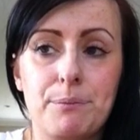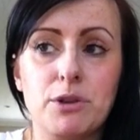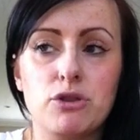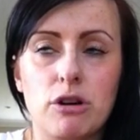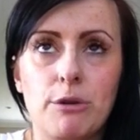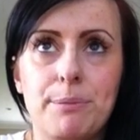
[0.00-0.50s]

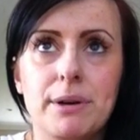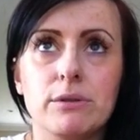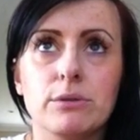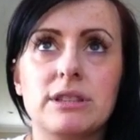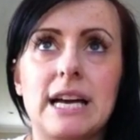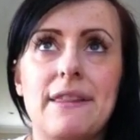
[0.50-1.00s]
control
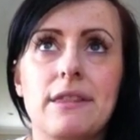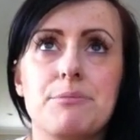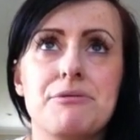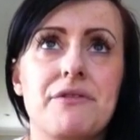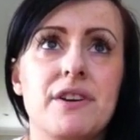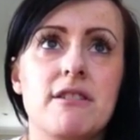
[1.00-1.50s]
pills and the
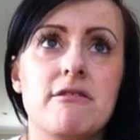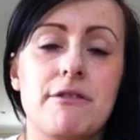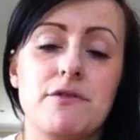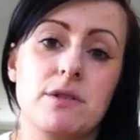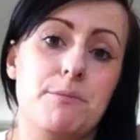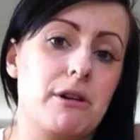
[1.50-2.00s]

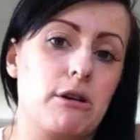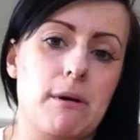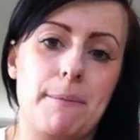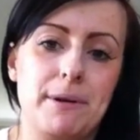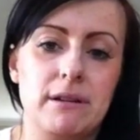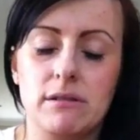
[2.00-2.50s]
Provera to bring on
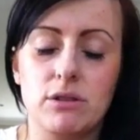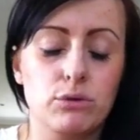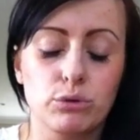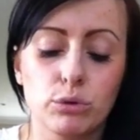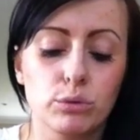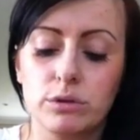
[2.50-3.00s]
my period
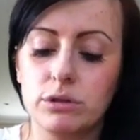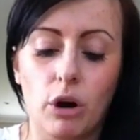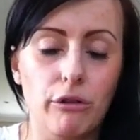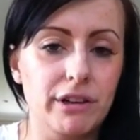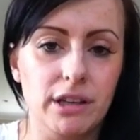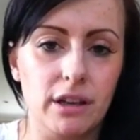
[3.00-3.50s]
all
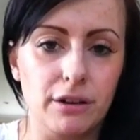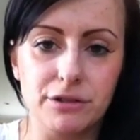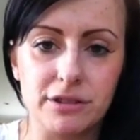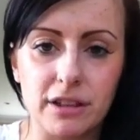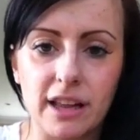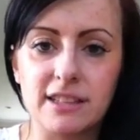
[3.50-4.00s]
got rid of
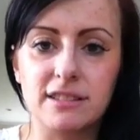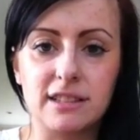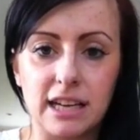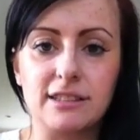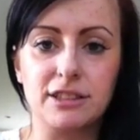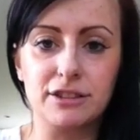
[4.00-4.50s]
those, so that's
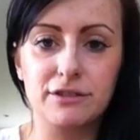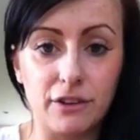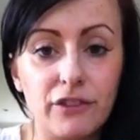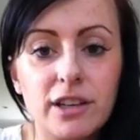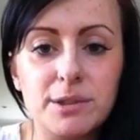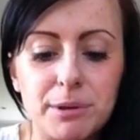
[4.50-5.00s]

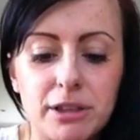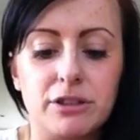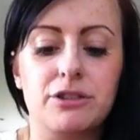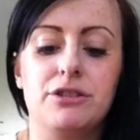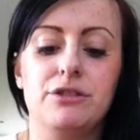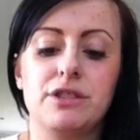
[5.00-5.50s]
the first bit of
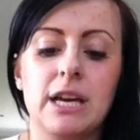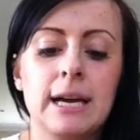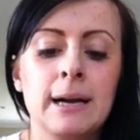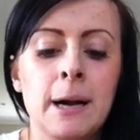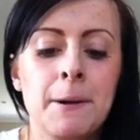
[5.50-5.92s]
good news.